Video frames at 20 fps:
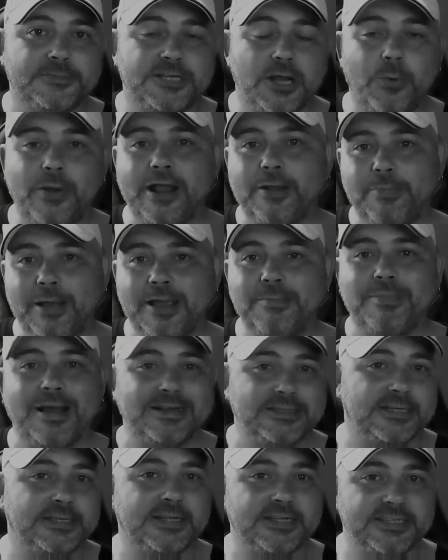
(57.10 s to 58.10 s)
So Ekpe
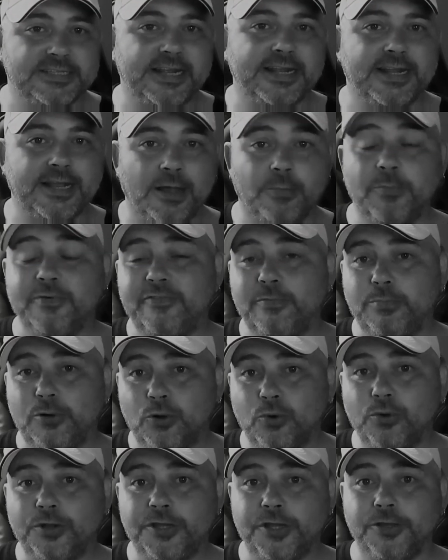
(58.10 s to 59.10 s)
battered the sick cunt with a
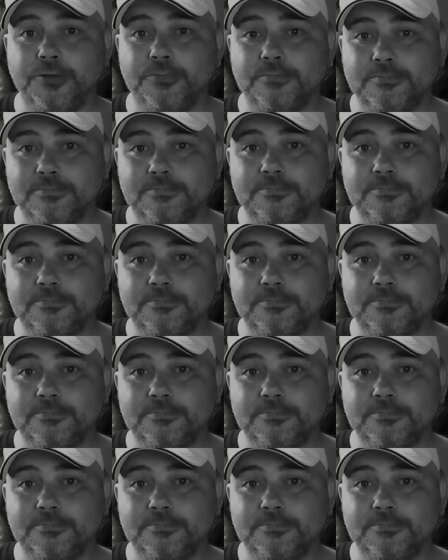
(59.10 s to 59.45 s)
pool cue.